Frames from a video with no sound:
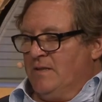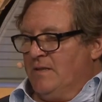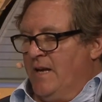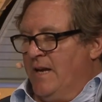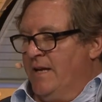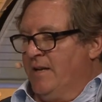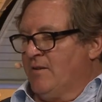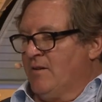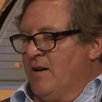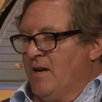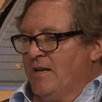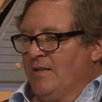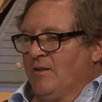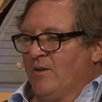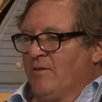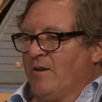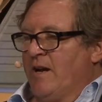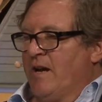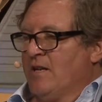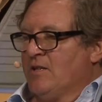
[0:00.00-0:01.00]
eight or nine
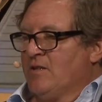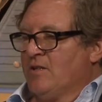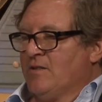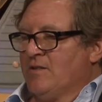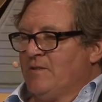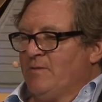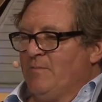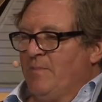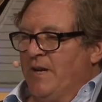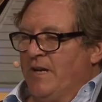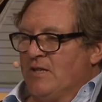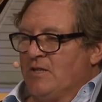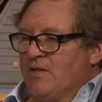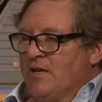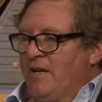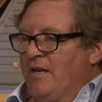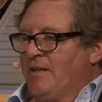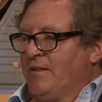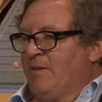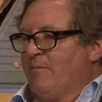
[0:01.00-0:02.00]
locations in Beijing.